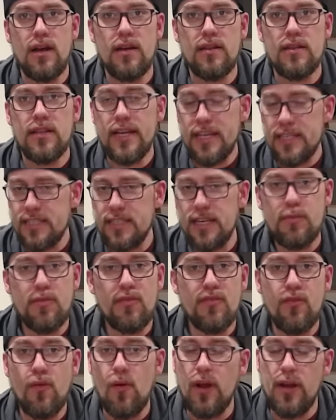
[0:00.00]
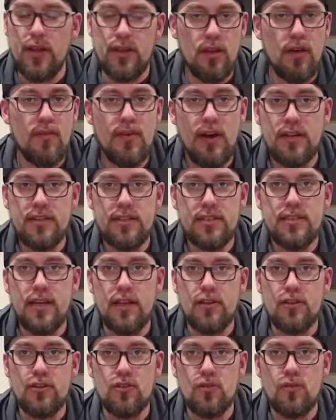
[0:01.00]
Like I said before, I love Anya
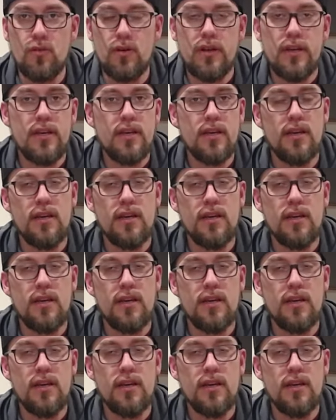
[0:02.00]
Taylor Joy.